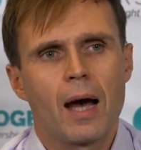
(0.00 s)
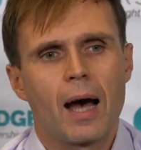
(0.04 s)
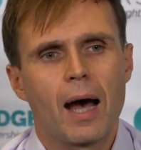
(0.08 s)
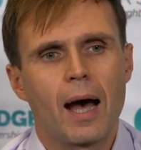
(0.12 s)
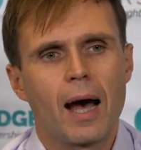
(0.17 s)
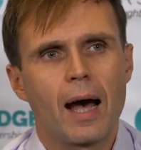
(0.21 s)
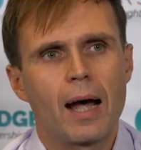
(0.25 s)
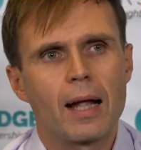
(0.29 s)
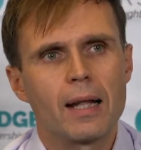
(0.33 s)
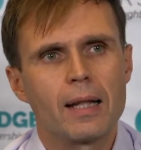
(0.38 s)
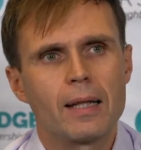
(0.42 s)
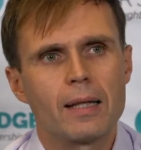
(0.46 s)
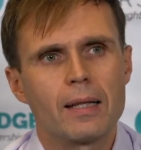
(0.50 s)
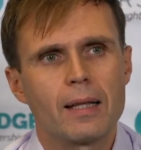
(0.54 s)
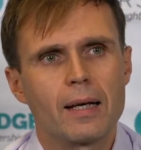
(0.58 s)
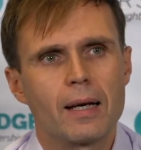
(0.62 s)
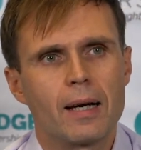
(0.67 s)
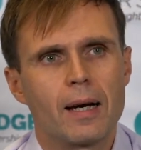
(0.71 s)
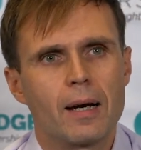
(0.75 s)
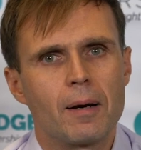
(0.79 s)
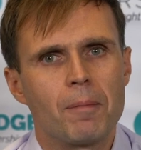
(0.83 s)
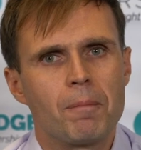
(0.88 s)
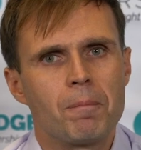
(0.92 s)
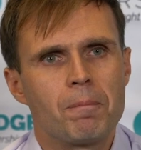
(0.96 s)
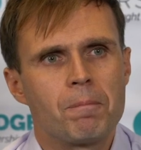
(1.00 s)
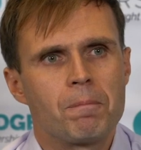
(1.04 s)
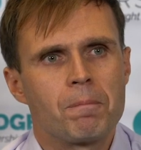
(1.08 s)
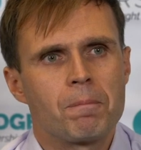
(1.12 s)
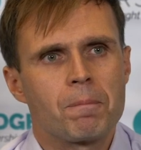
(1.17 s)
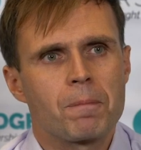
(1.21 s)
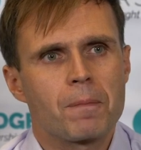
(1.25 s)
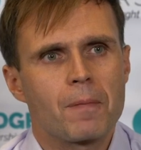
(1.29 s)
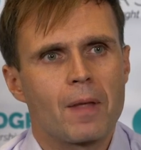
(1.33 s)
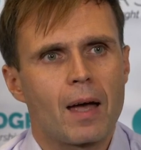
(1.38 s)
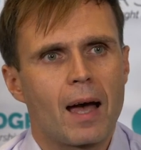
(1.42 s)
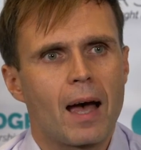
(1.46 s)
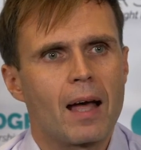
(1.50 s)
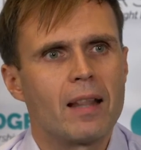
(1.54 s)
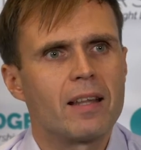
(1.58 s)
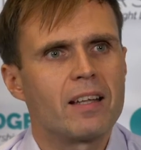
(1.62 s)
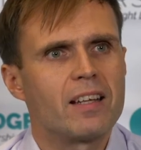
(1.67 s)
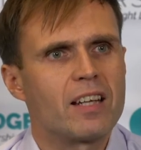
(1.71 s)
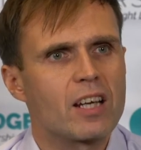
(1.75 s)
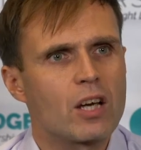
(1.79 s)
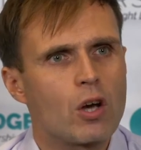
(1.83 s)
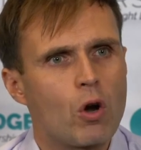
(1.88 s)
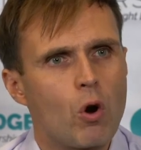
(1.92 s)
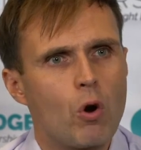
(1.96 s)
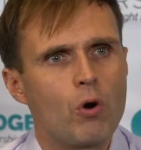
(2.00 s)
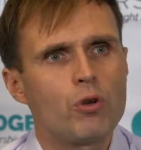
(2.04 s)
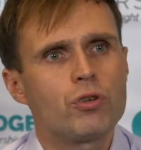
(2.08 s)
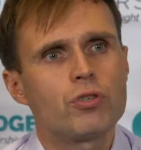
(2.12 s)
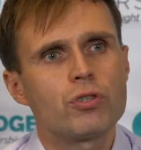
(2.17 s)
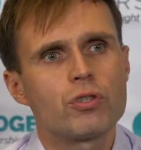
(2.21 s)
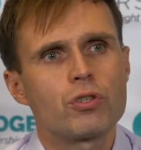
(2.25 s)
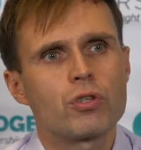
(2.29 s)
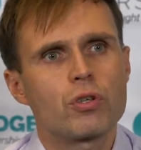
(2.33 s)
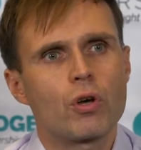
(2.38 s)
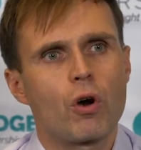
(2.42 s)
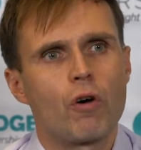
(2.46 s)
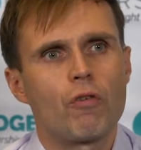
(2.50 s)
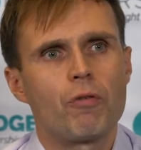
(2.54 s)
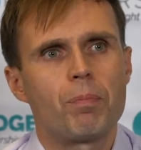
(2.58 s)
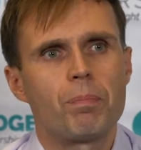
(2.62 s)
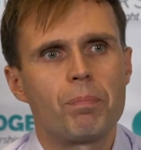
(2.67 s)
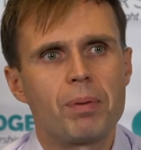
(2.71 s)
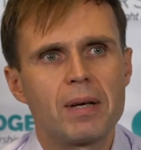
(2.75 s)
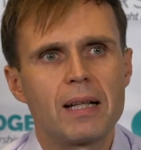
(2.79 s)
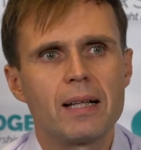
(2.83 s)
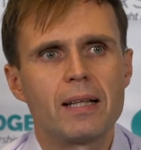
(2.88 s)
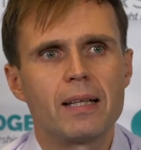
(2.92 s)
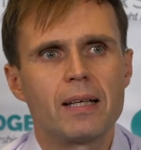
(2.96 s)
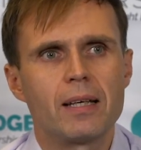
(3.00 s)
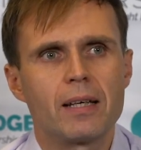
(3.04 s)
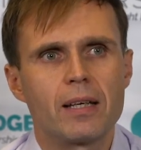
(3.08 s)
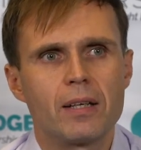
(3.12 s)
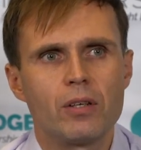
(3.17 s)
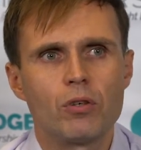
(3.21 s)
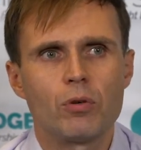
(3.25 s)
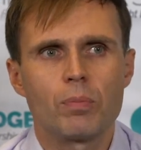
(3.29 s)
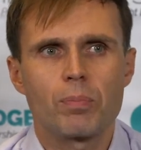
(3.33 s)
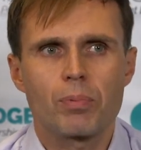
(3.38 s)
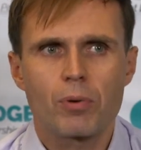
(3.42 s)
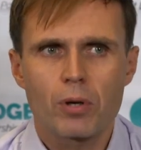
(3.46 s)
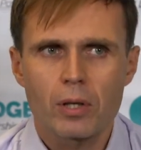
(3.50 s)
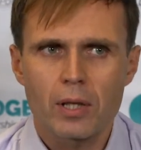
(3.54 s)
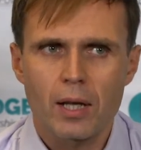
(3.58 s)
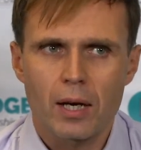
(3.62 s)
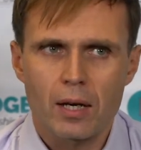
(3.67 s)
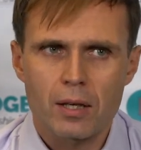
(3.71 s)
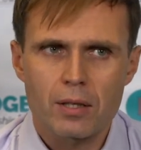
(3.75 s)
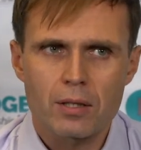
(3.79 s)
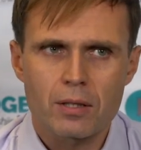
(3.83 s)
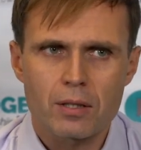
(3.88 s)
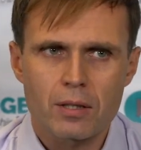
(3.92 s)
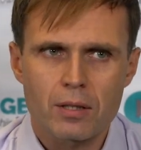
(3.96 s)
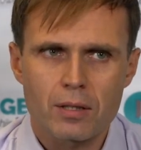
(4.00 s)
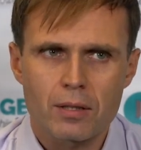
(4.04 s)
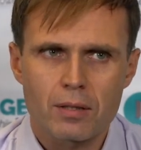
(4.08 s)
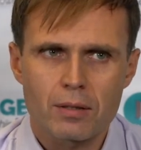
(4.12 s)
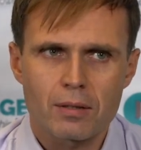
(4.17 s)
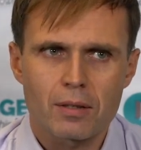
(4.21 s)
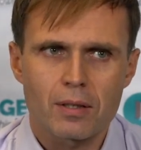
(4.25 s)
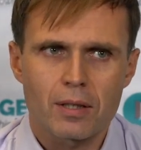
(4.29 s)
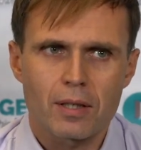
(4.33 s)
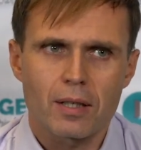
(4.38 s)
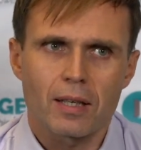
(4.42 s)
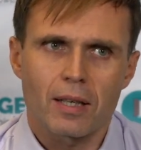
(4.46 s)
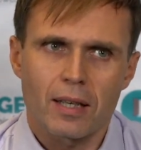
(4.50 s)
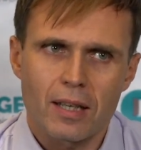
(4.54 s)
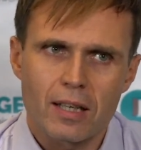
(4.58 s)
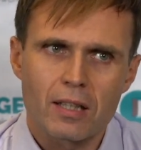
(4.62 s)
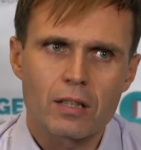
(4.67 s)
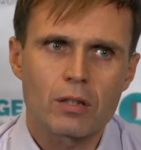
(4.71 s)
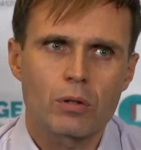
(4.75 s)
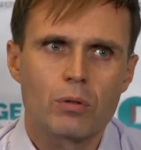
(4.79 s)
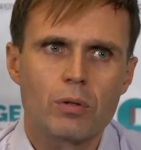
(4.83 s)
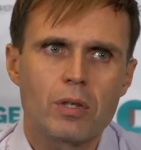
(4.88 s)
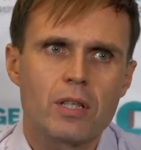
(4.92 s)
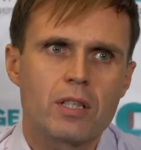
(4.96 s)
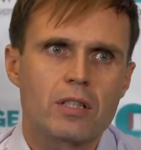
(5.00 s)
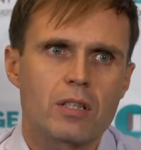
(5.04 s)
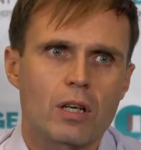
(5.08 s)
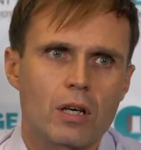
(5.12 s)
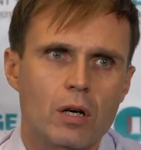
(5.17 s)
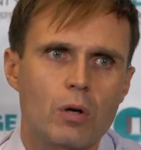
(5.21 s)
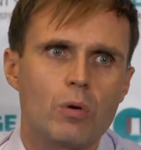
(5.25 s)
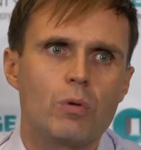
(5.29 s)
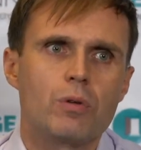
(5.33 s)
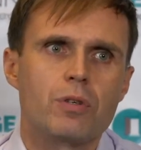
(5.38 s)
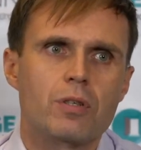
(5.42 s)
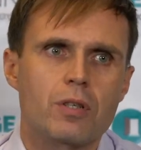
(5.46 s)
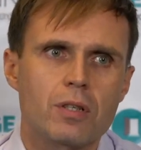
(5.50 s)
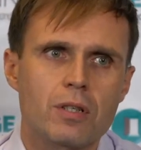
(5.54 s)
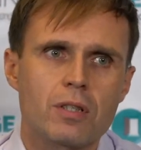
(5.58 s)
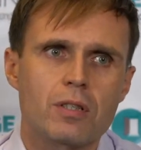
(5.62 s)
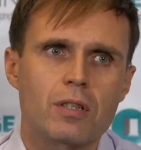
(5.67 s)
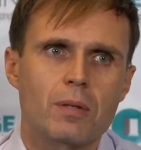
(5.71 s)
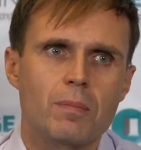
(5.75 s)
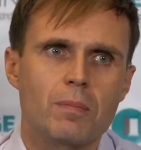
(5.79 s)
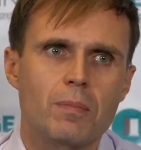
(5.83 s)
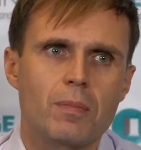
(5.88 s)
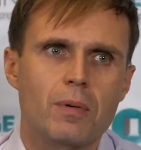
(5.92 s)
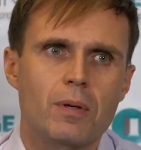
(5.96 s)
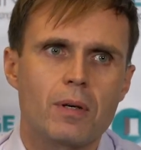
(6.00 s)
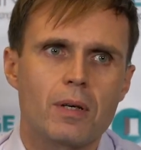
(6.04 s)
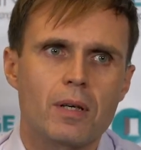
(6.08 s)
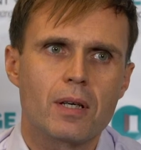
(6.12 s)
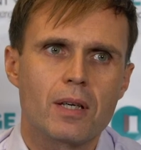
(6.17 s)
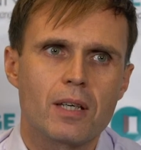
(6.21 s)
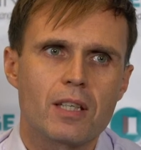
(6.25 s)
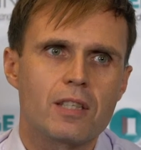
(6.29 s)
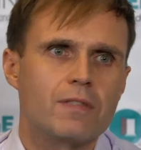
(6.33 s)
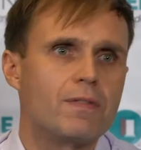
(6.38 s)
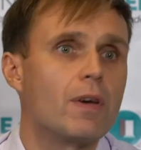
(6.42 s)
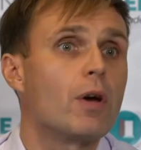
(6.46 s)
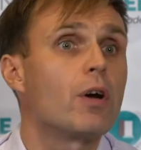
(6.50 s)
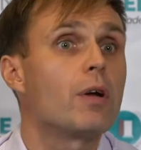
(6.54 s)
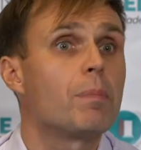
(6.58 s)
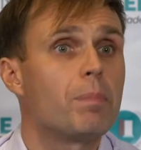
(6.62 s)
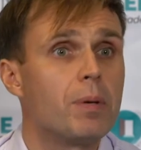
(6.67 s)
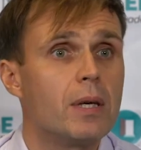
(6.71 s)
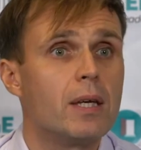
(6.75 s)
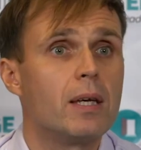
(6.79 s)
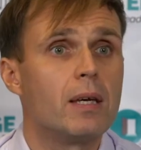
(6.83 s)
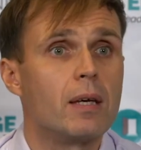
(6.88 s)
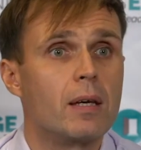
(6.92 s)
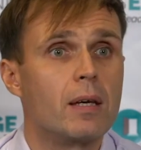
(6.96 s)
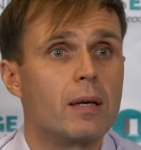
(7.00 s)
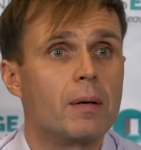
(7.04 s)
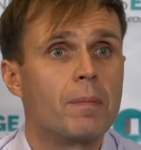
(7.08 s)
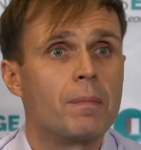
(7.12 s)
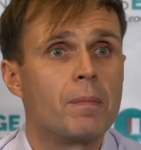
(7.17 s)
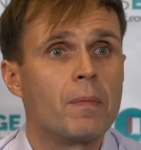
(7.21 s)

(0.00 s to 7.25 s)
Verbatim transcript: And, uh, and then the cost of building new products into this old system is very big